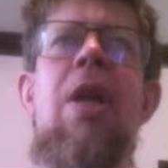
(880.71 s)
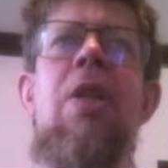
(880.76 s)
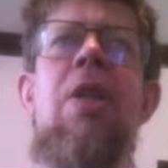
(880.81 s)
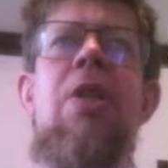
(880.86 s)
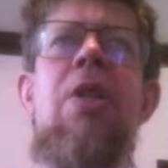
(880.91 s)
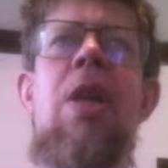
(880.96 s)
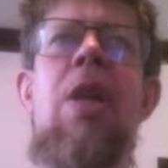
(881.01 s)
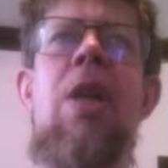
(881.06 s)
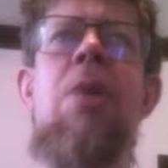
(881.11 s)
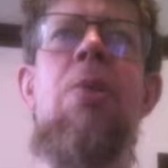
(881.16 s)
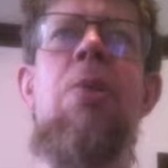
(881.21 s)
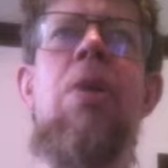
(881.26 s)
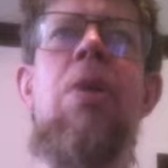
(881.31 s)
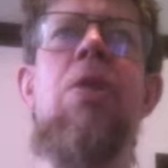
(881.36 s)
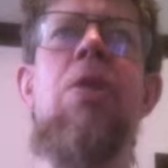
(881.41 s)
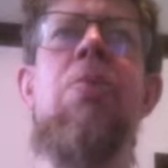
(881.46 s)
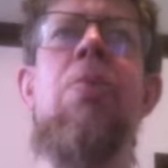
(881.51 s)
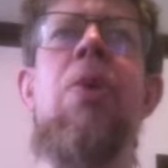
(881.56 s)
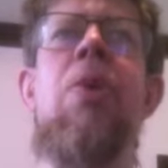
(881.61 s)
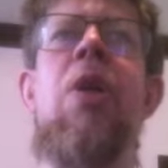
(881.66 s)
And the second one
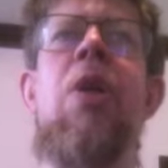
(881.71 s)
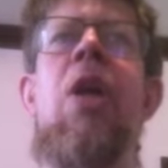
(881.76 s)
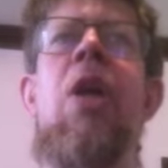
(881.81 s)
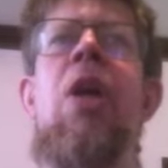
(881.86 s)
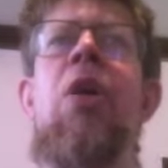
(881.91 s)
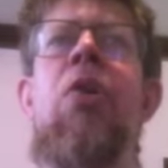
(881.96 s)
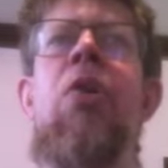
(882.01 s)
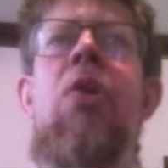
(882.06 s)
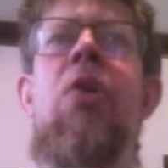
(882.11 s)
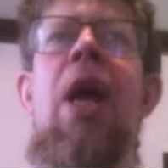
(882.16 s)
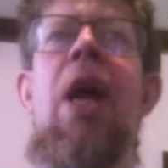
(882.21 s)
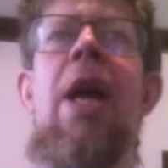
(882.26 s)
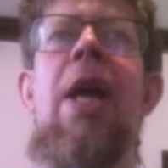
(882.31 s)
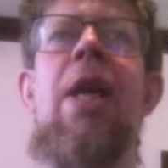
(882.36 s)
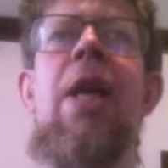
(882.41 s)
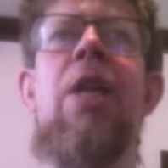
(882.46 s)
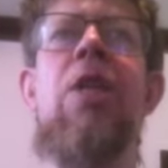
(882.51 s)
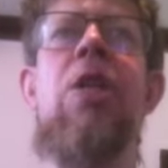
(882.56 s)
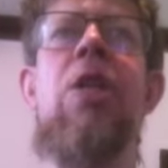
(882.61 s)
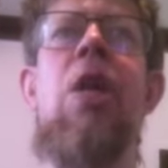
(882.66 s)
is for
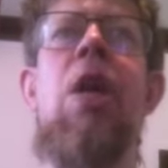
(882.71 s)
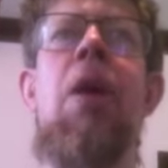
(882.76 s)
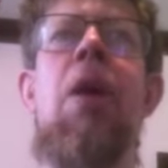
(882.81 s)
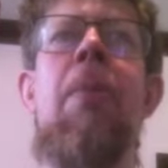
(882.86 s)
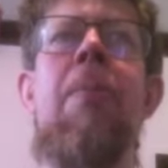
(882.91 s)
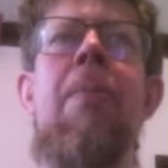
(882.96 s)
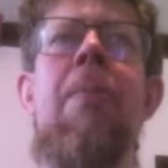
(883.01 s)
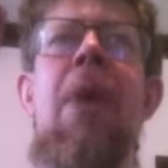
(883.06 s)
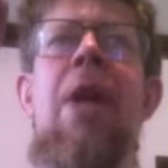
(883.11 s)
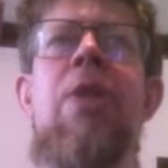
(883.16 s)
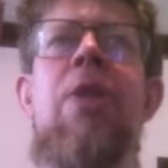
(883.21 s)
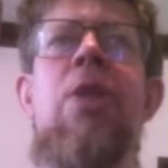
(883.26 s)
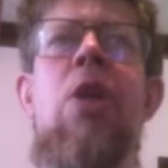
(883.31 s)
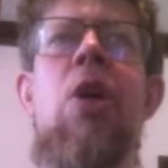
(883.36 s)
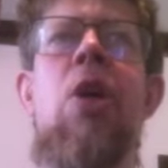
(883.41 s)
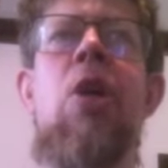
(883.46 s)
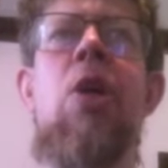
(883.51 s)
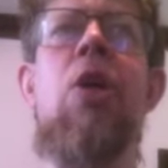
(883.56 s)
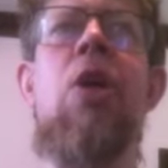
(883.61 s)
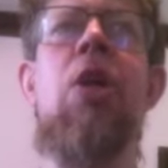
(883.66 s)
Craig's
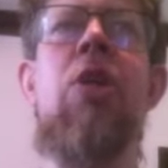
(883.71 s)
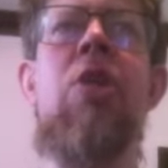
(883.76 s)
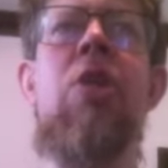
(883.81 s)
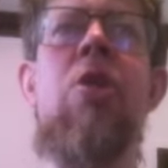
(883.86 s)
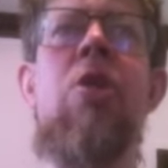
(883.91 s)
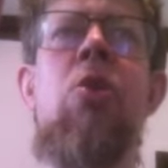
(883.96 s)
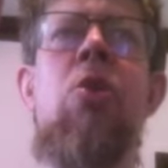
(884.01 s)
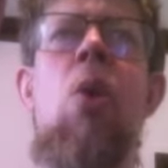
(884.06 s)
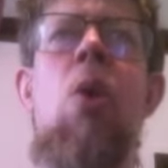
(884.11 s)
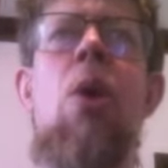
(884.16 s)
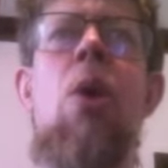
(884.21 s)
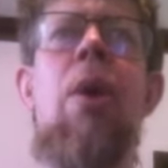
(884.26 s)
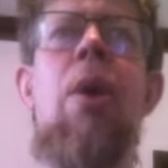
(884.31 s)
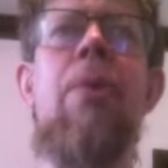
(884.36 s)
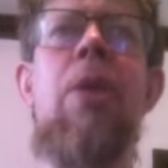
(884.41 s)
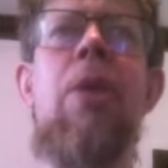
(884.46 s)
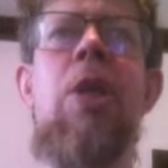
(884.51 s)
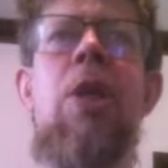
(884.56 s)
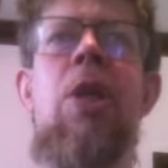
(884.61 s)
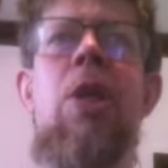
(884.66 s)
Metal Storm.
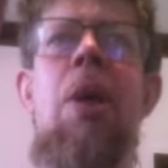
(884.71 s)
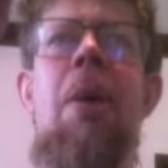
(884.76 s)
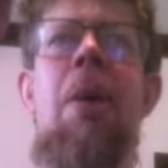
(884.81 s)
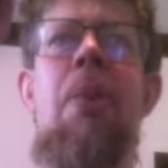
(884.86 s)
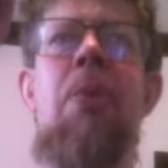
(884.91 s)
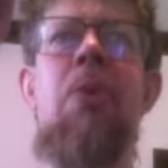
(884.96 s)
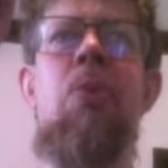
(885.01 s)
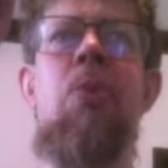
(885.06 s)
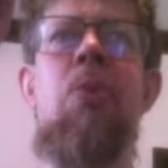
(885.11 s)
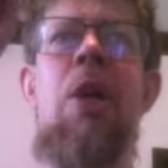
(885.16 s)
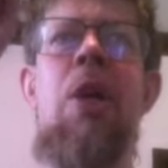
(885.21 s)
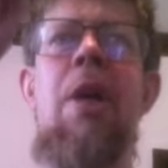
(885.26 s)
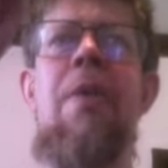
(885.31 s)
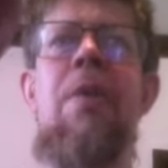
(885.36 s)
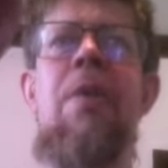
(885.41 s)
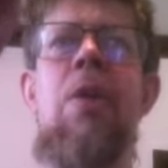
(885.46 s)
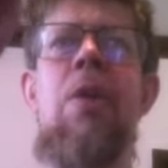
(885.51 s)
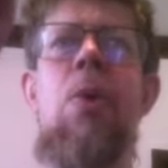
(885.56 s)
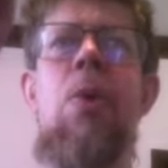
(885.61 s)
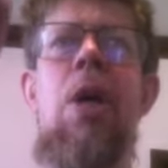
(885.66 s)
You can come up with whatever
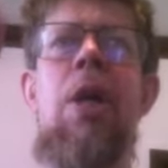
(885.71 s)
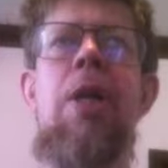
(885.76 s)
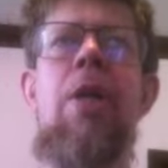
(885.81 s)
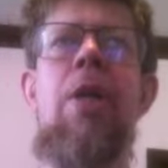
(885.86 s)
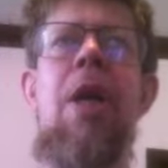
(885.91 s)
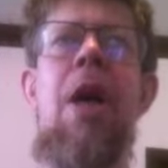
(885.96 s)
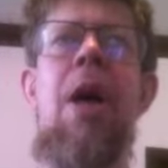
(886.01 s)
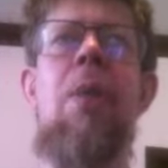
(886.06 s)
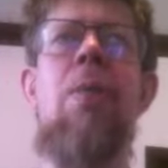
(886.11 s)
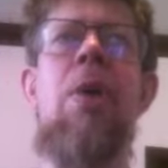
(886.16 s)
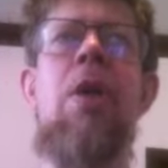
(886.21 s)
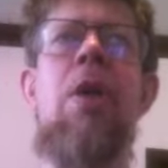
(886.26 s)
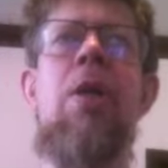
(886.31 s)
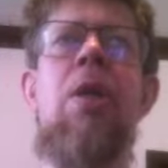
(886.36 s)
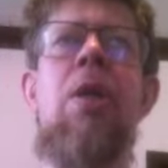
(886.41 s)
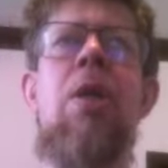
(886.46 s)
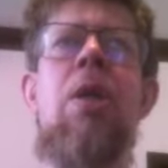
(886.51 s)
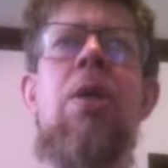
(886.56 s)
you want in that one.